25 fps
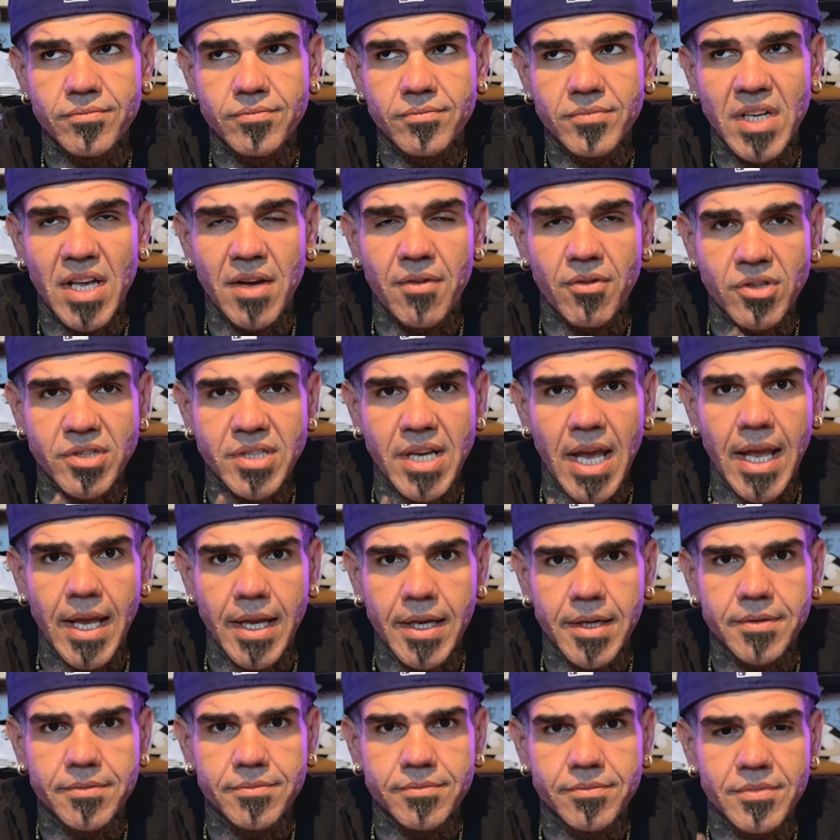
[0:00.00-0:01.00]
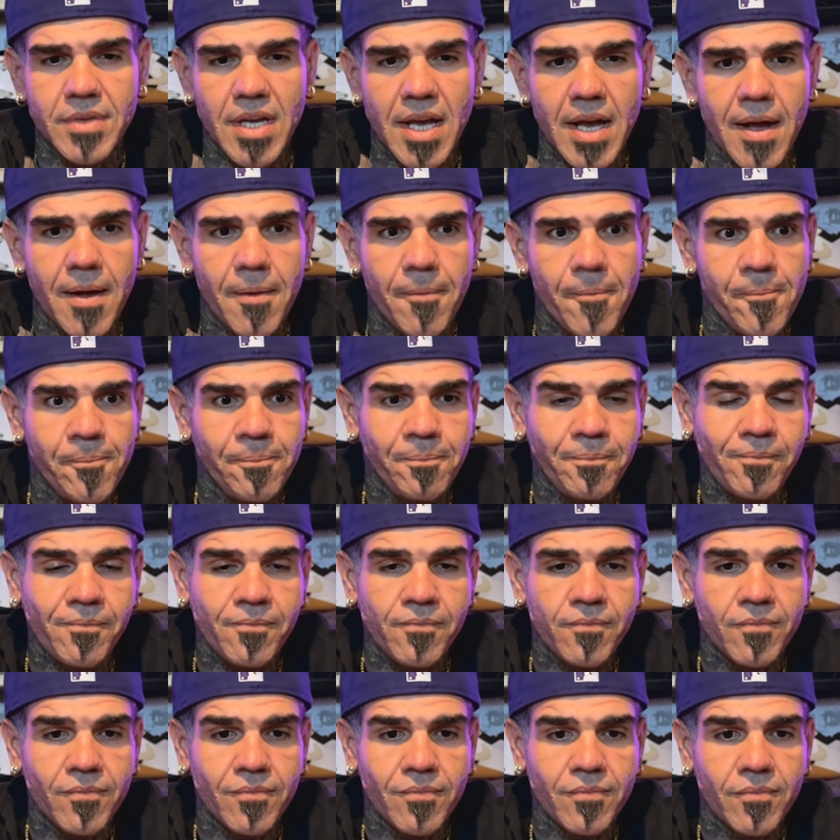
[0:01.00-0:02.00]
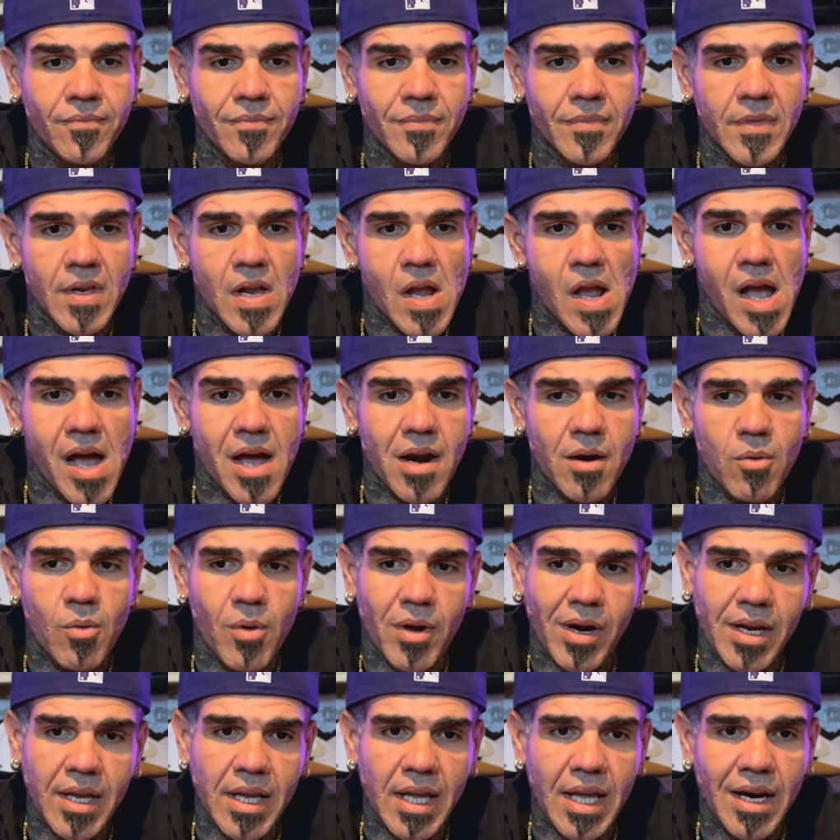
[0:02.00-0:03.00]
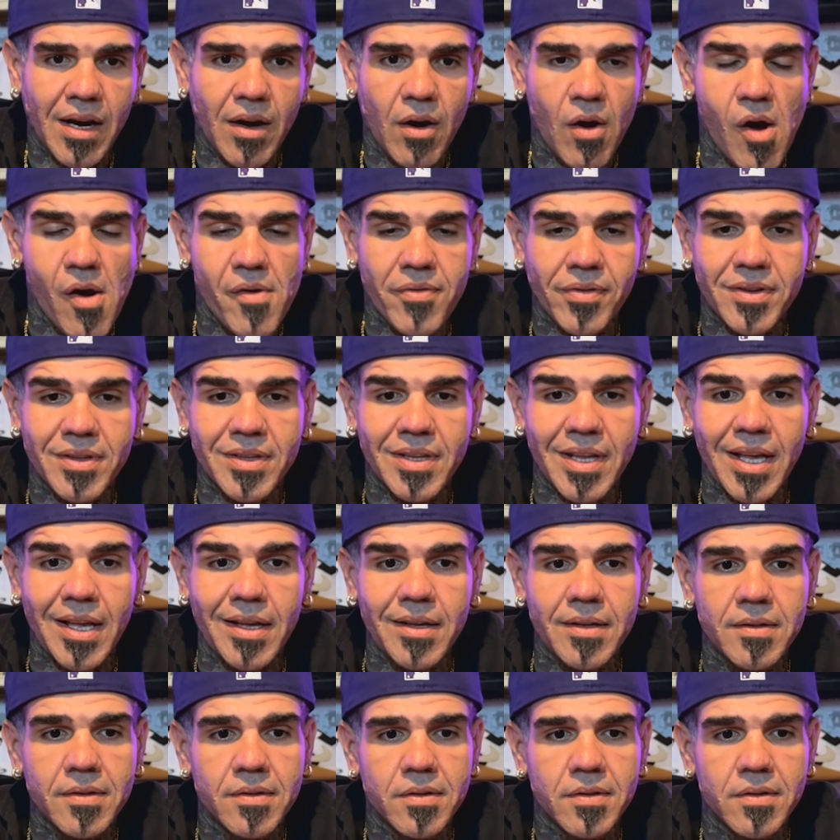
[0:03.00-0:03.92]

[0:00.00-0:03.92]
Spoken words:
Give or take. Yeah. I don't want to get it off the thing.